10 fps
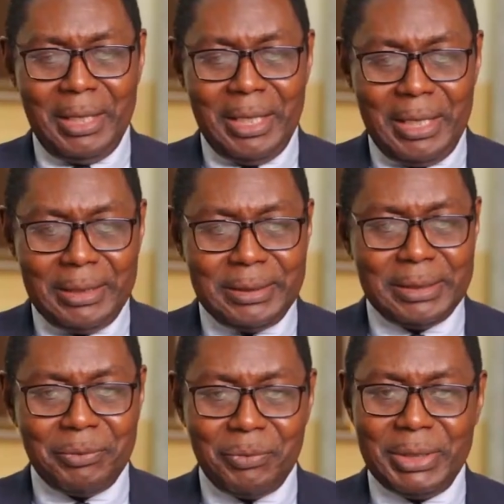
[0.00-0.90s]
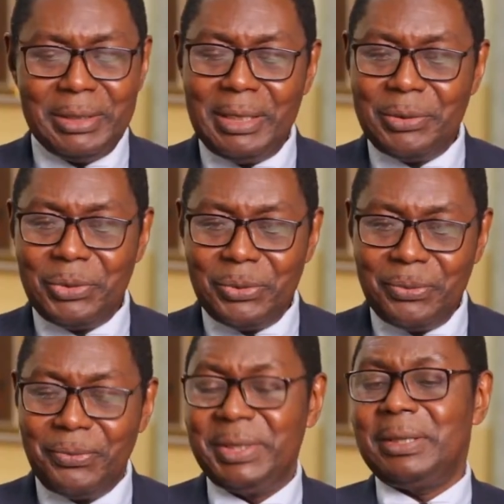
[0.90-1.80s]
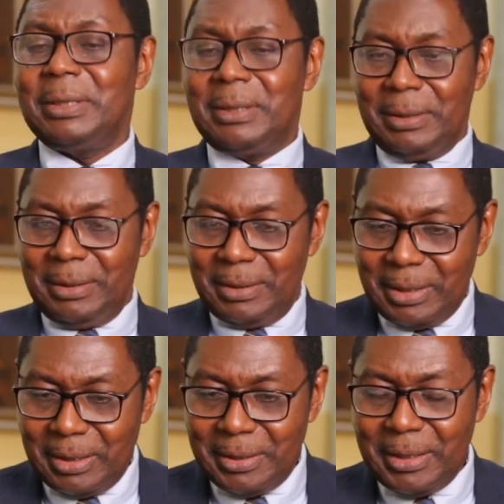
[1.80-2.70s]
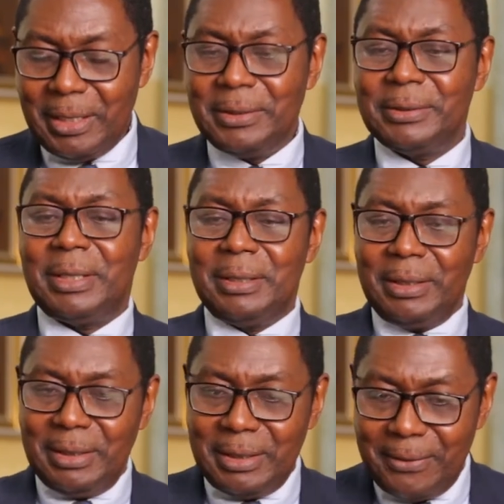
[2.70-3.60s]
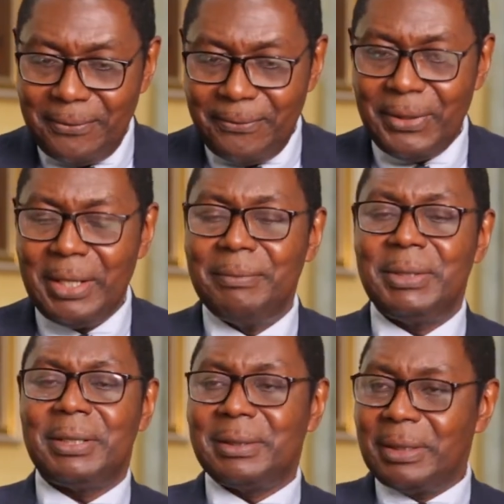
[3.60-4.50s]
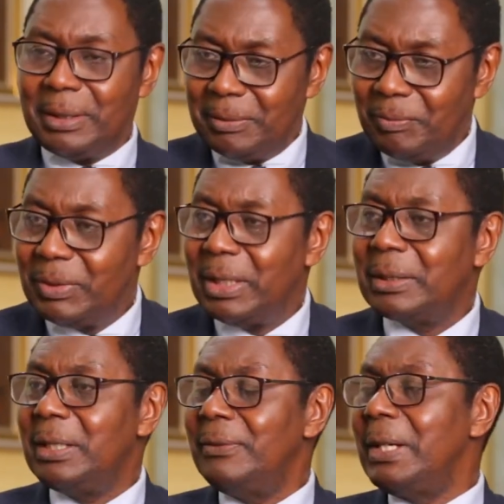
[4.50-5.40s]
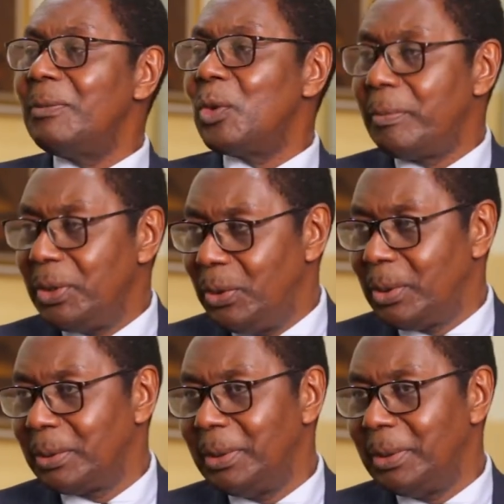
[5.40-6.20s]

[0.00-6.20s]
And we needed to visit the elderly, the infirm, the sick, and give them communion.